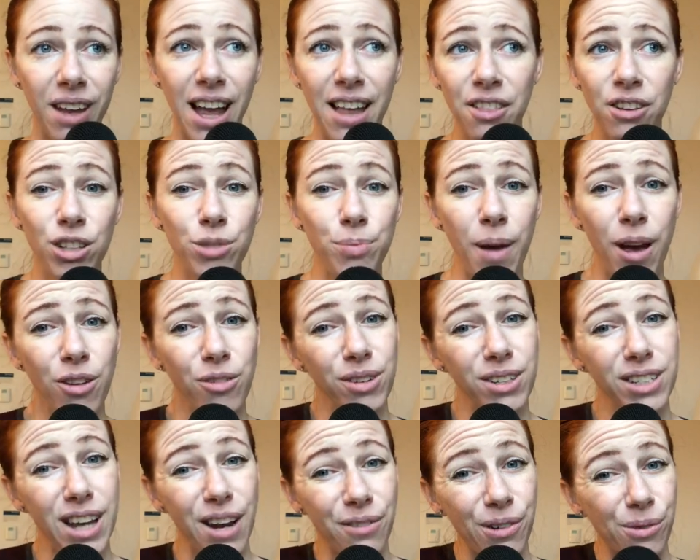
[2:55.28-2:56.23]
And those
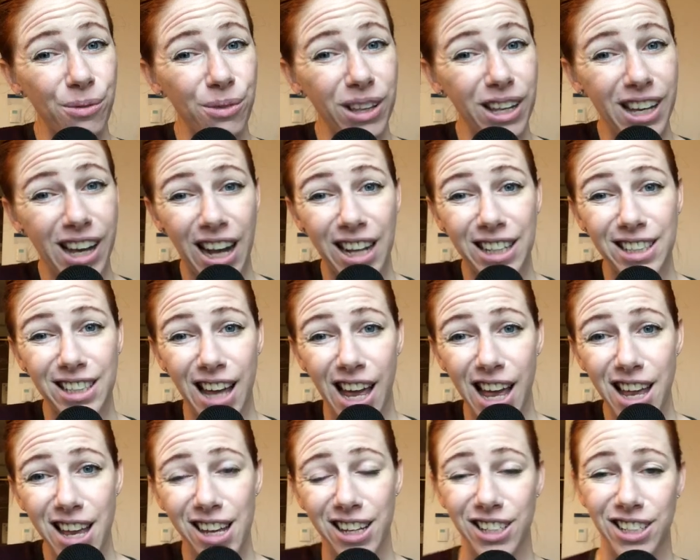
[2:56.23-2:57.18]
boundaries never really got
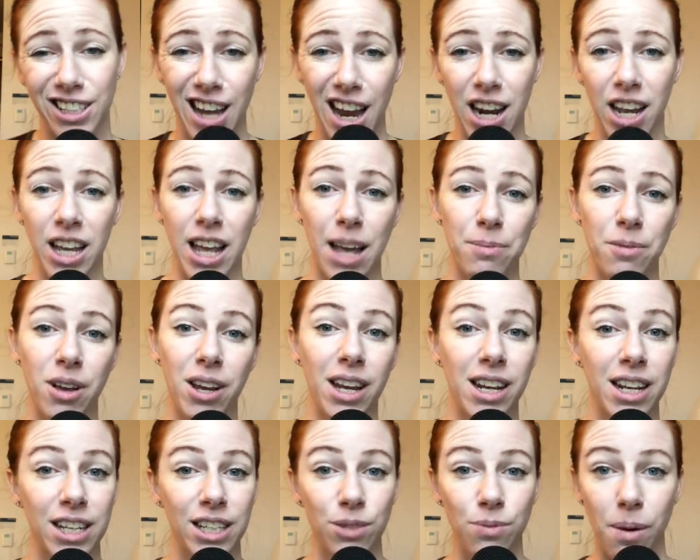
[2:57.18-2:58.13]
set. It just kind of kept on
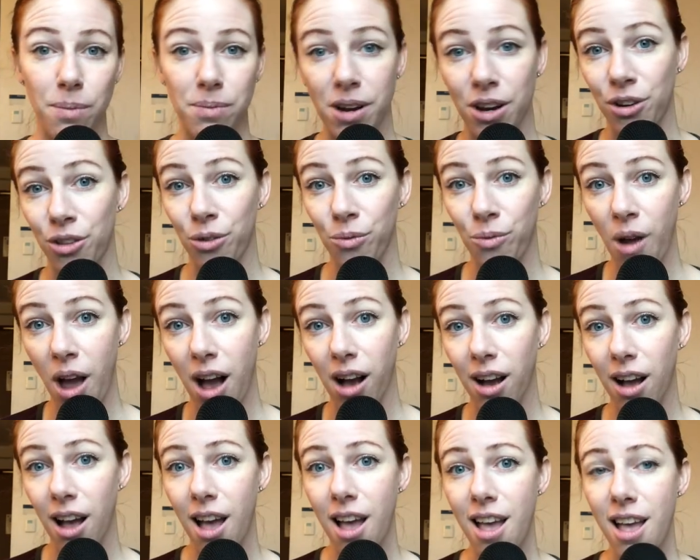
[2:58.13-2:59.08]
getting swept under the
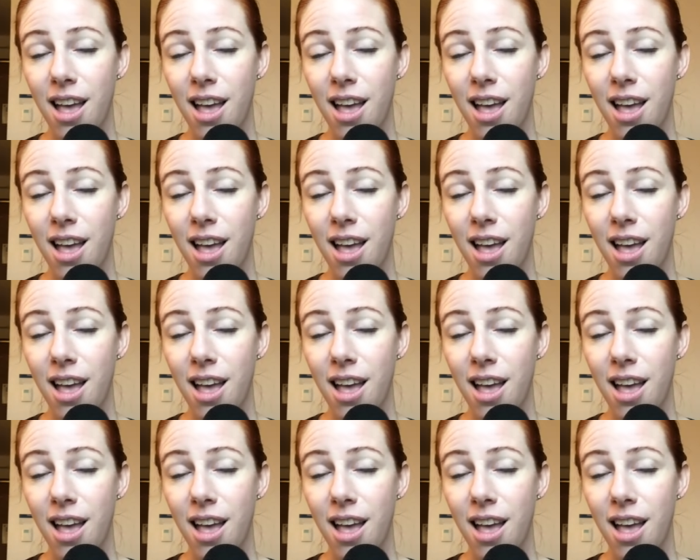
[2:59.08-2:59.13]
rug.